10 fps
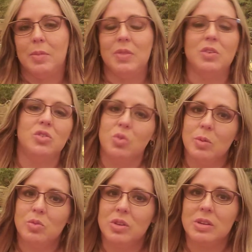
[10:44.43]
in the
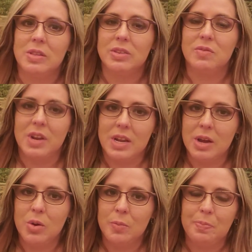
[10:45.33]
description to this
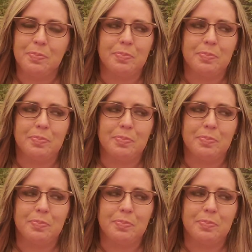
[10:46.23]
video.